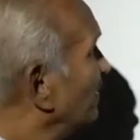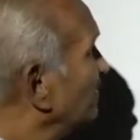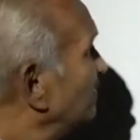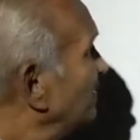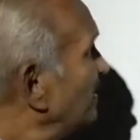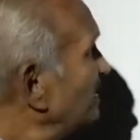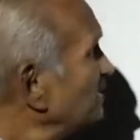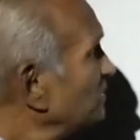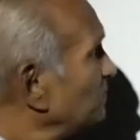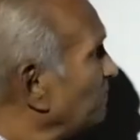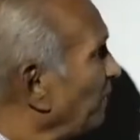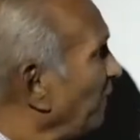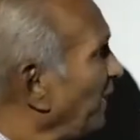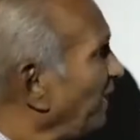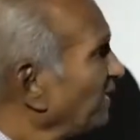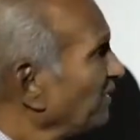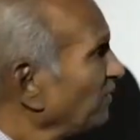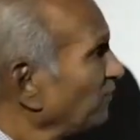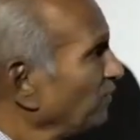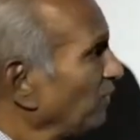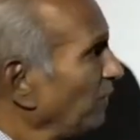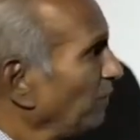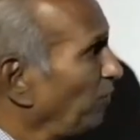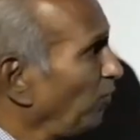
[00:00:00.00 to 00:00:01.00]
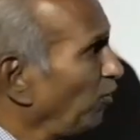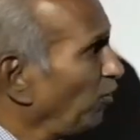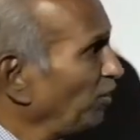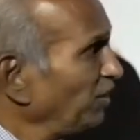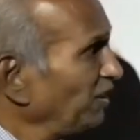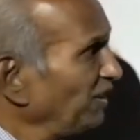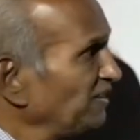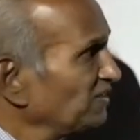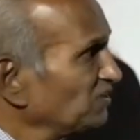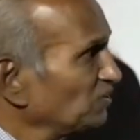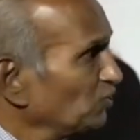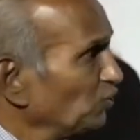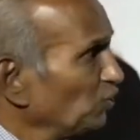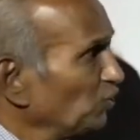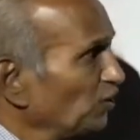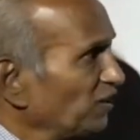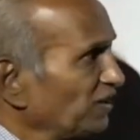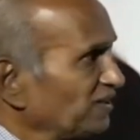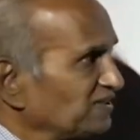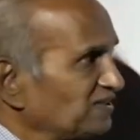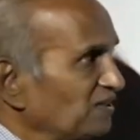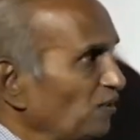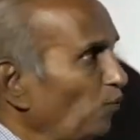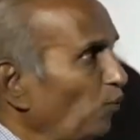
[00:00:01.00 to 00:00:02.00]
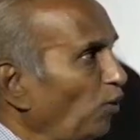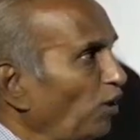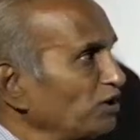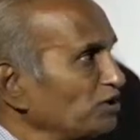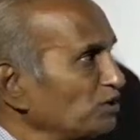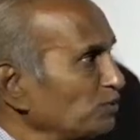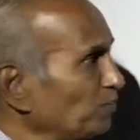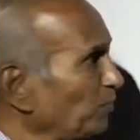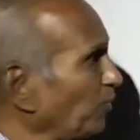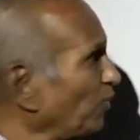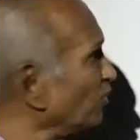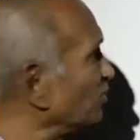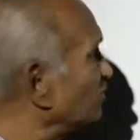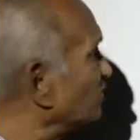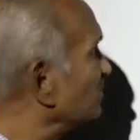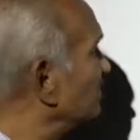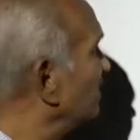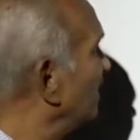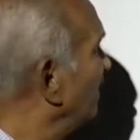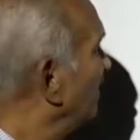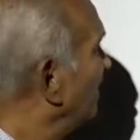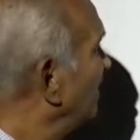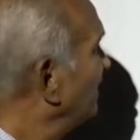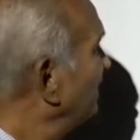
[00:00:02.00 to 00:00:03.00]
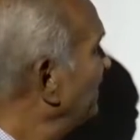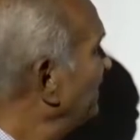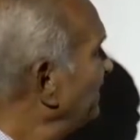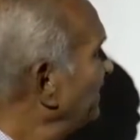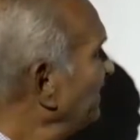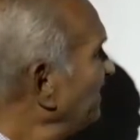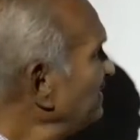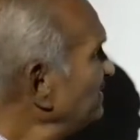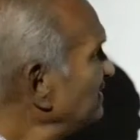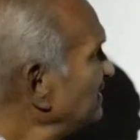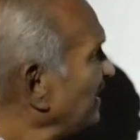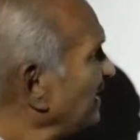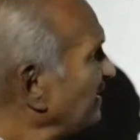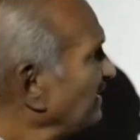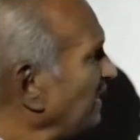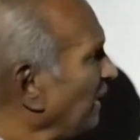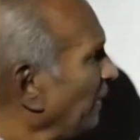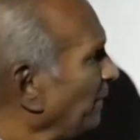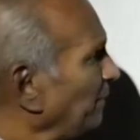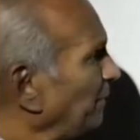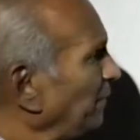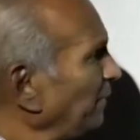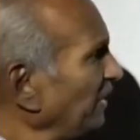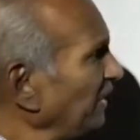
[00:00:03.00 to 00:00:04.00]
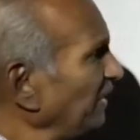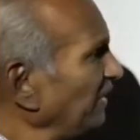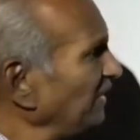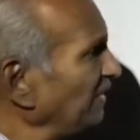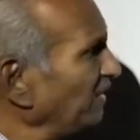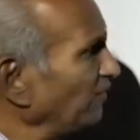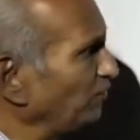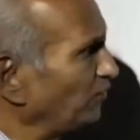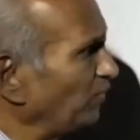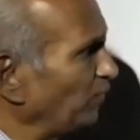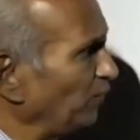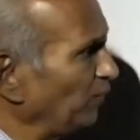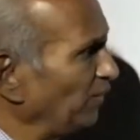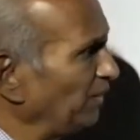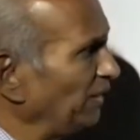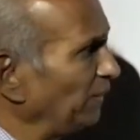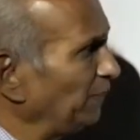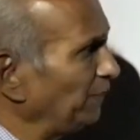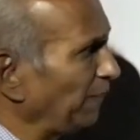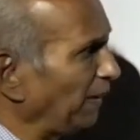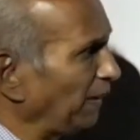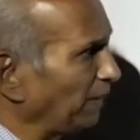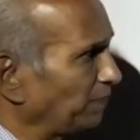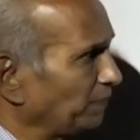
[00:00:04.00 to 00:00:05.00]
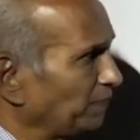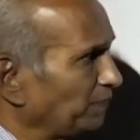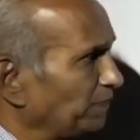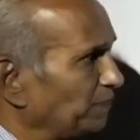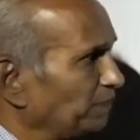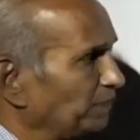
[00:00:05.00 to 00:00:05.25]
This part of the body is known as the voice box. It is at the upper end of the windpipe.